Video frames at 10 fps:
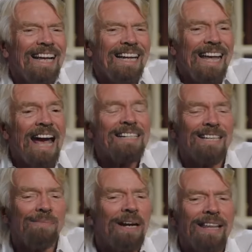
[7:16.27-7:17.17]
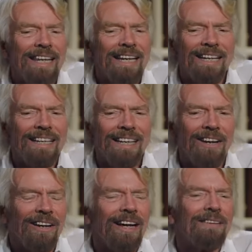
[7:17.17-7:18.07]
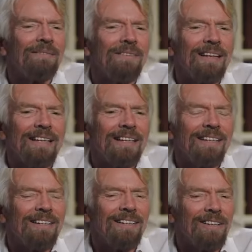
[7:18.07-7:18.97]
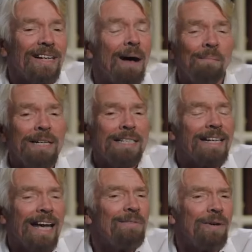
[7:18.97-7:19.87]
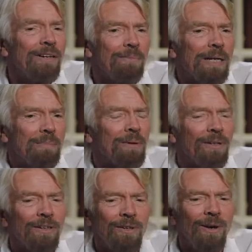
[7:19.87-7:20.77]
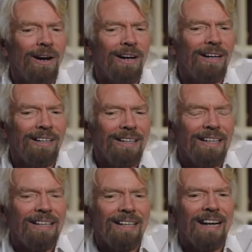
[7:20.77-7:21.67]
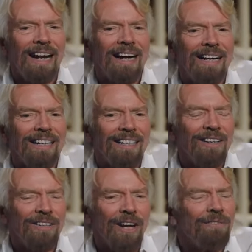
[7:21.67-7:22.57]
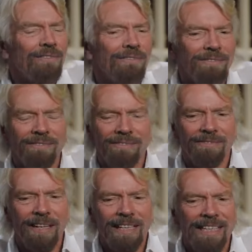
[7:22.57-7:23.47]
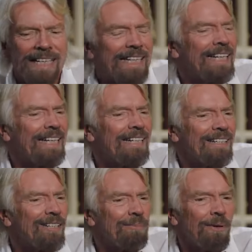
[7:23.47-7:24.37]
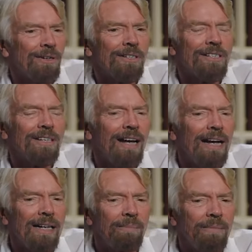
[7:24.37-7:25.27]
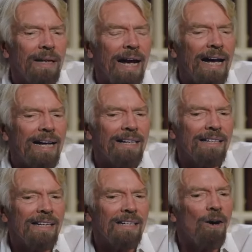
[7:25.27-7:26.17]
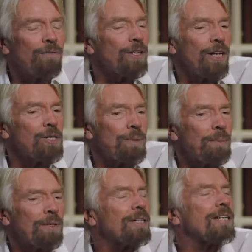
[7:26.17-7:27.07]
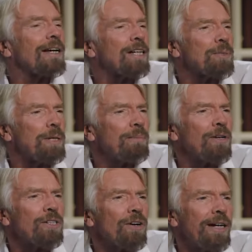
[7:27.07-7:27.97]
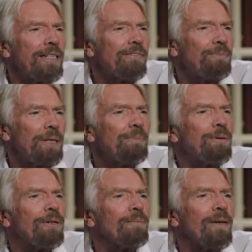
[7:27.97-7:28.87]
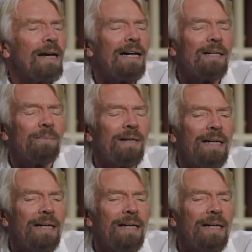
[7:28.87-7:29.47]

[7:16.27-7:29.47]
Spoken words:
Yes, I mean, I think there are companies that get rid of people who are don't fit neatly into the box, and often those people could turn out to be the most creative people. I